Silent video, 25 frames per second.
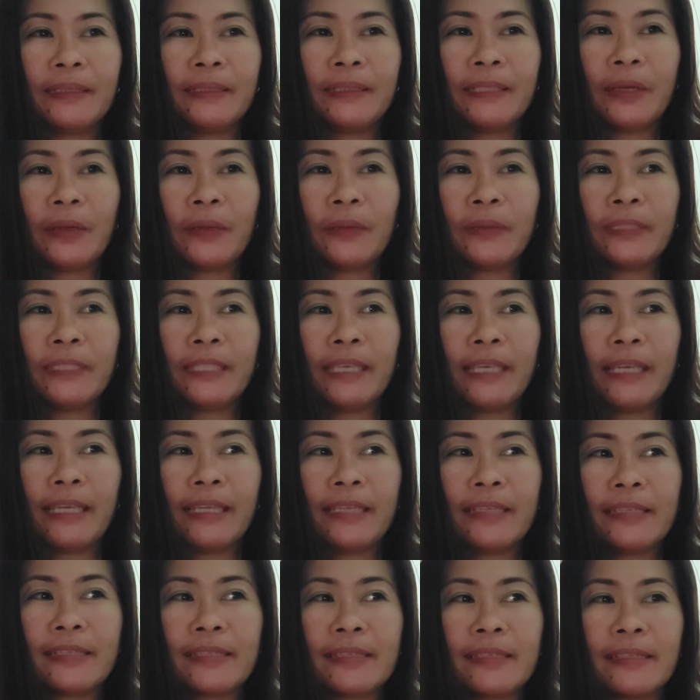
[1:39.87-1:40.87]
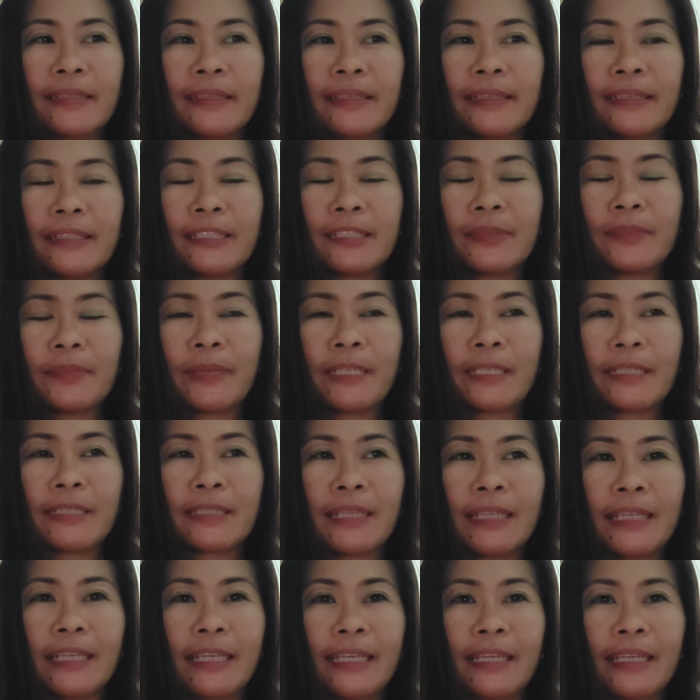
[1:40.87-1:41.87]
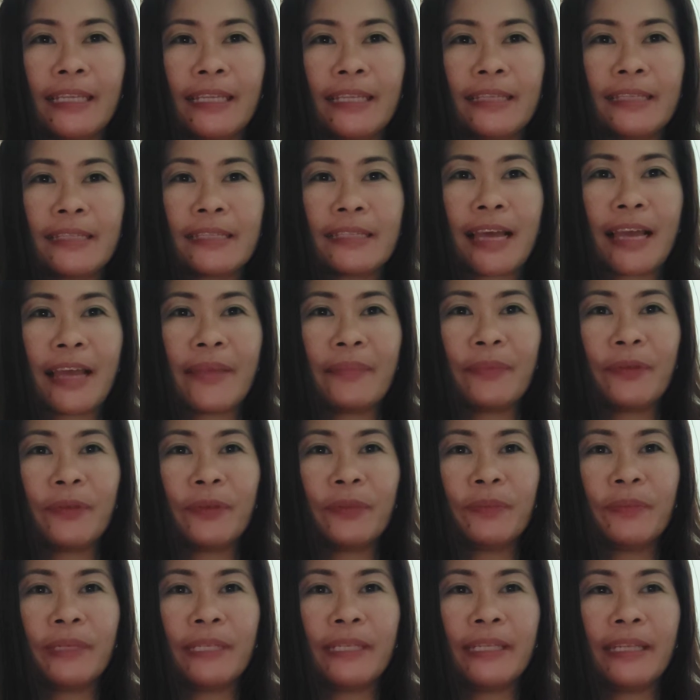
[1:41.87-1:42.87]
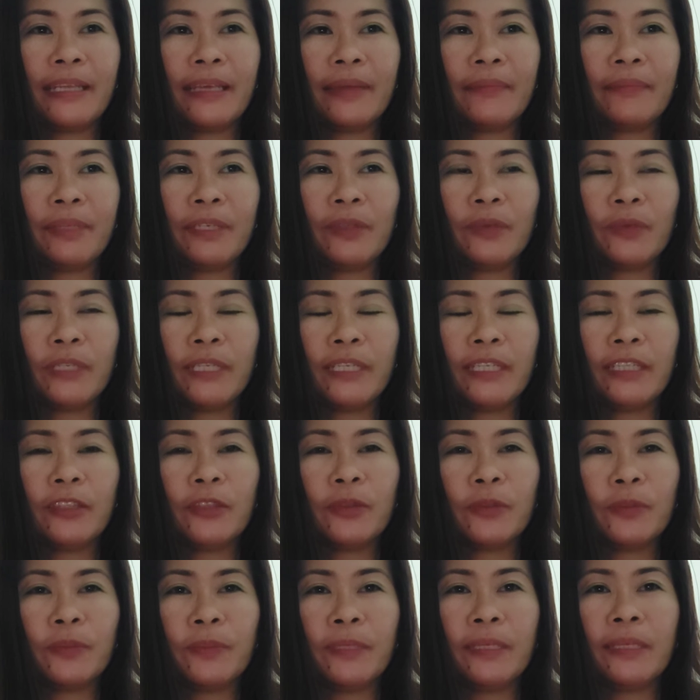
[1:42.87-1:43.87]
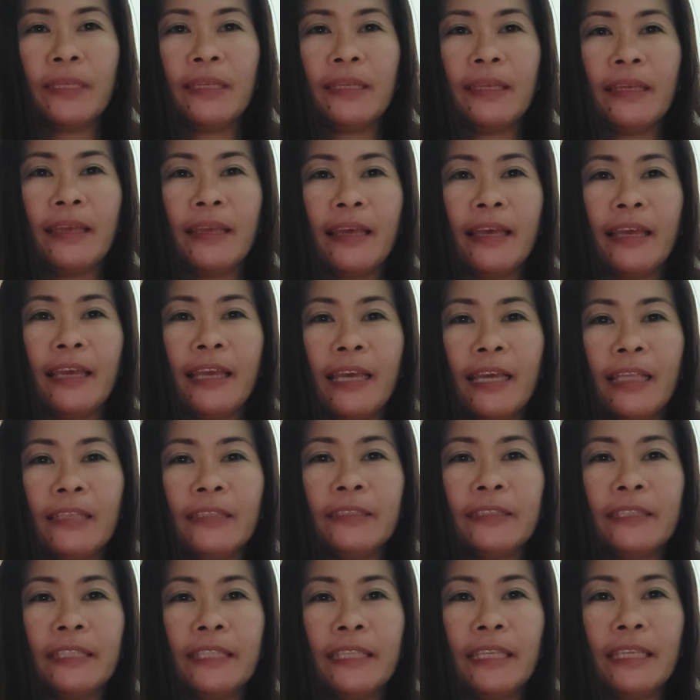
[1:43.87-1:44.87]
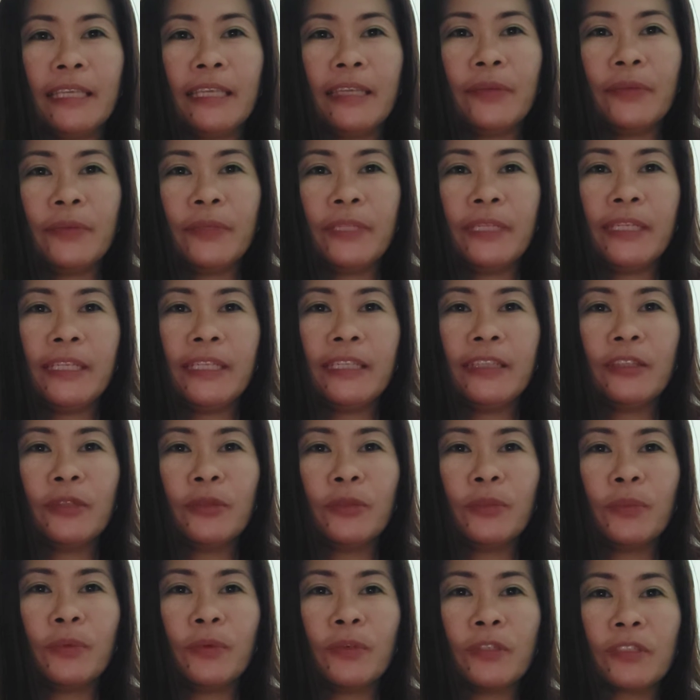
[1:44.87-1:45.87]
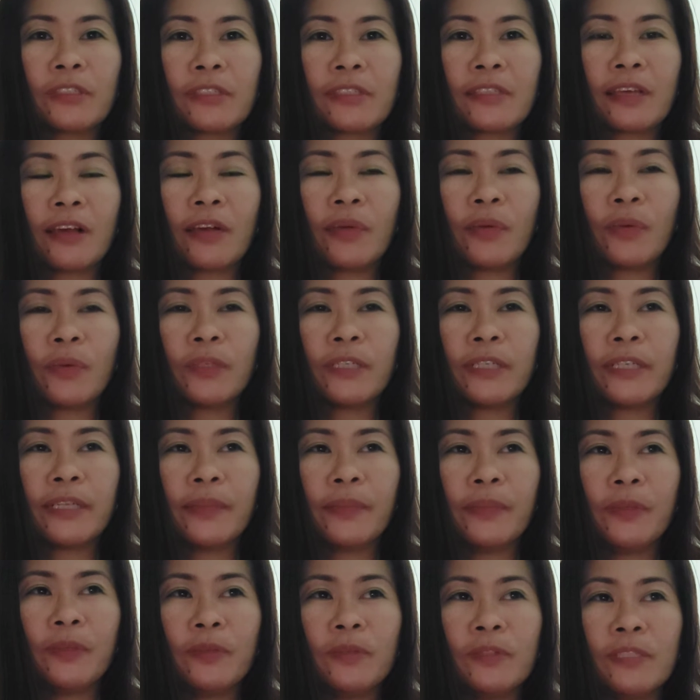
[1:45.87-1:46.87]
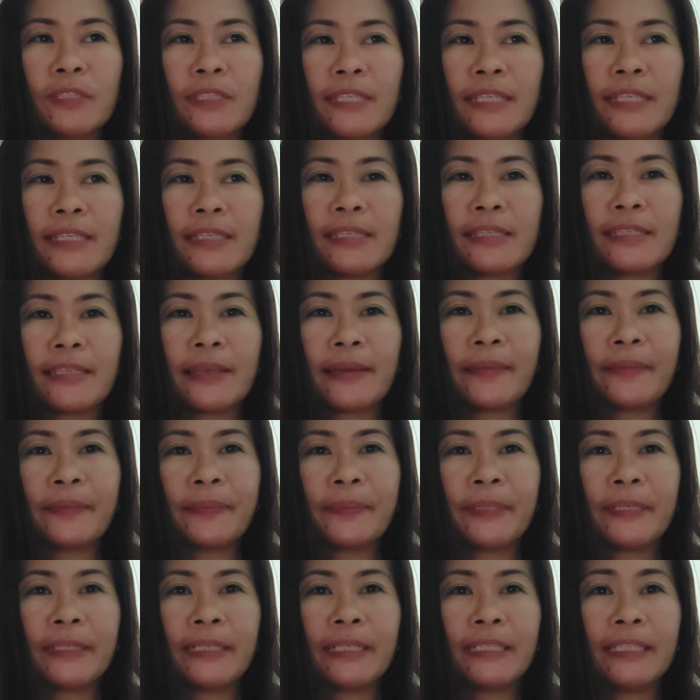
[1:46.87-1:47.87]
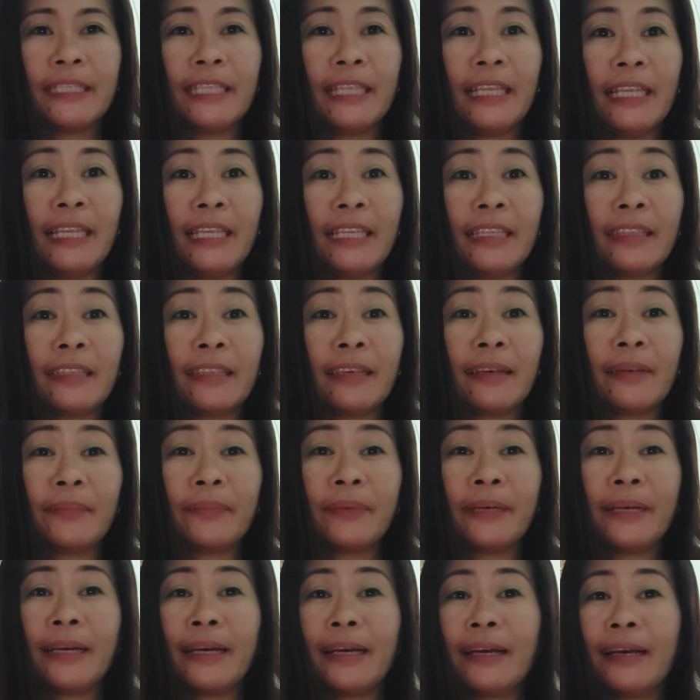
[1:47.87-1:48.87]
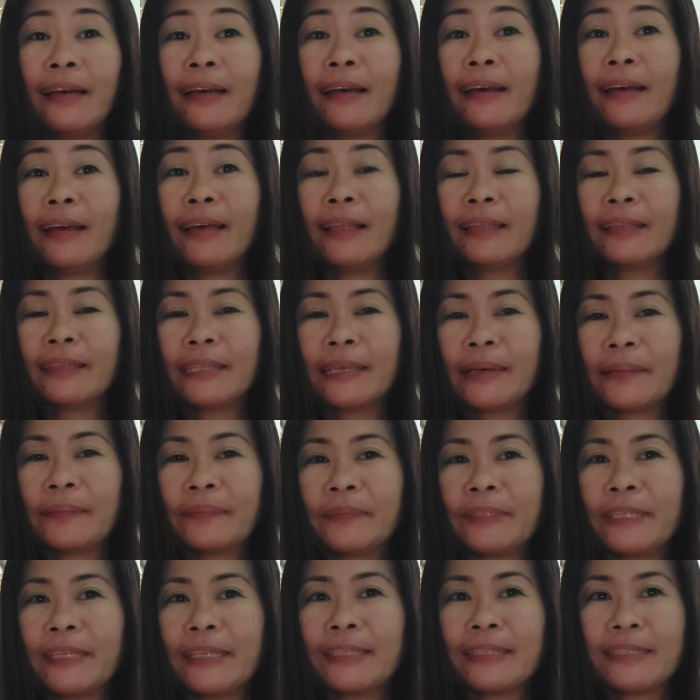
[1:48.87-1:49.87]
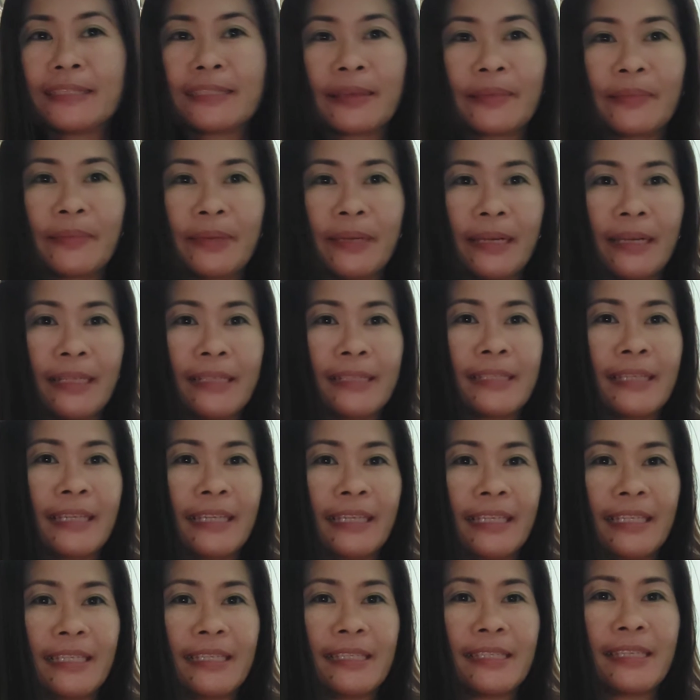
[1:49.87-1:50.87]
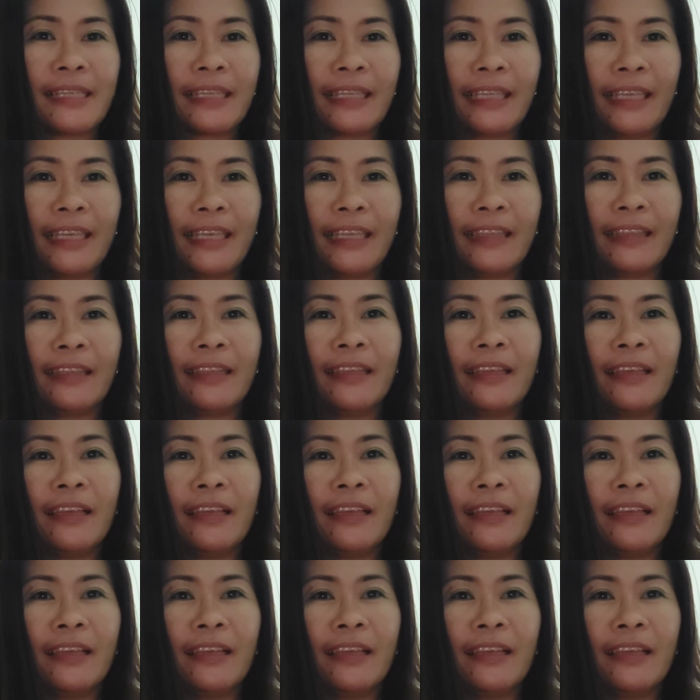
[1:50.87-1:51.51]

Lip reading: nowadays, especially in this time of pandemic. We need to be healthy, we need to boost our immune system para dili ta mataptan sa mga sakit-sakit.